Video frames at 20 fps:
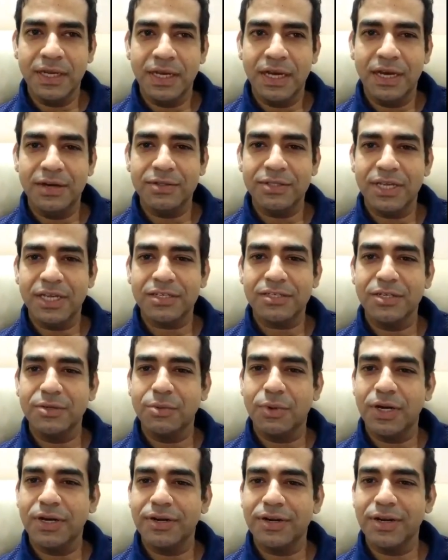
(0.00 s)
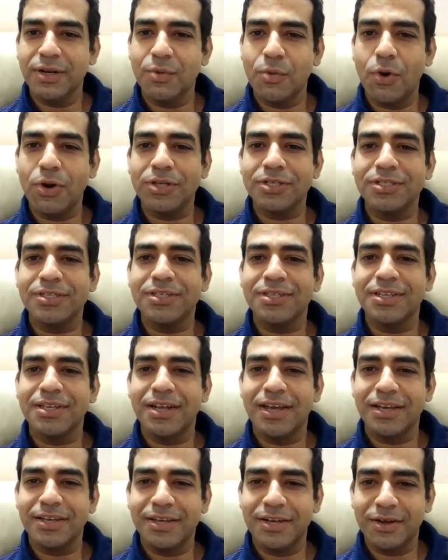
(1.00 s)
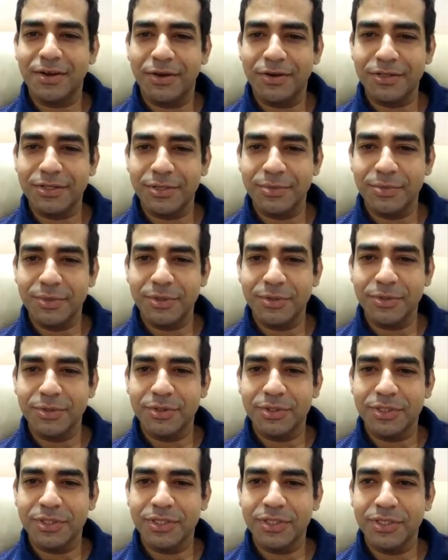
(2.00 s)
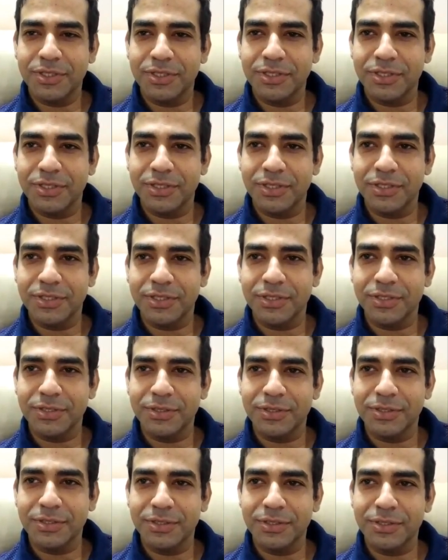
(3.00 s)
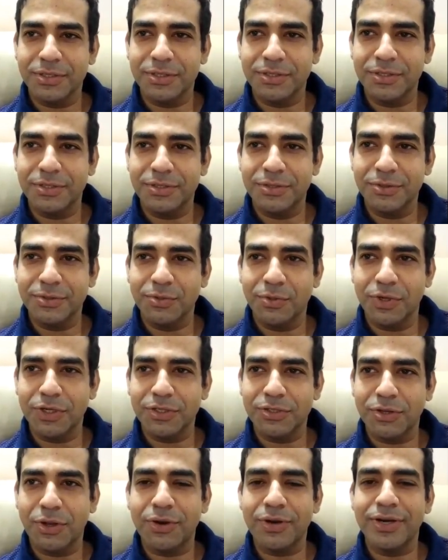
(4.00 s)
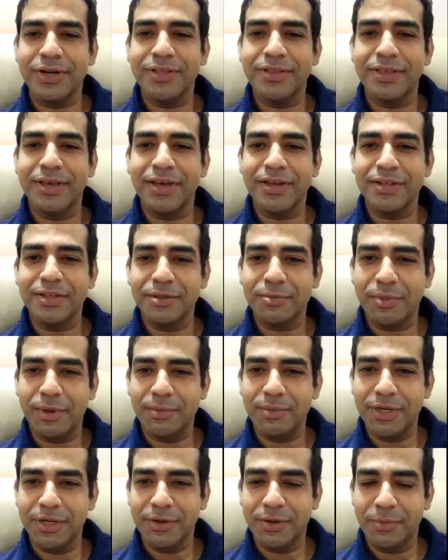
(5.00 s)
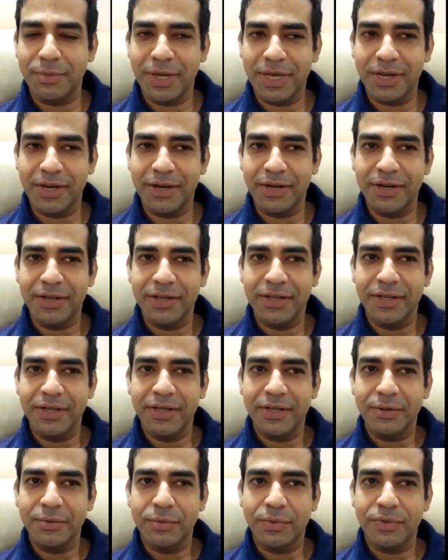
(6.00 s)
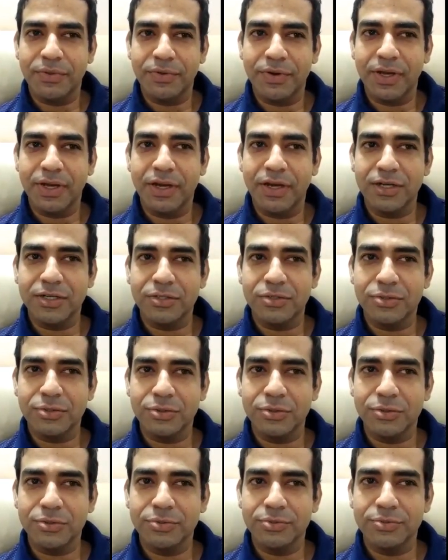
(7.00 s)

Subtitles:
I was actually wondering what is it that I can contribute to what is already there in the public domain with regard to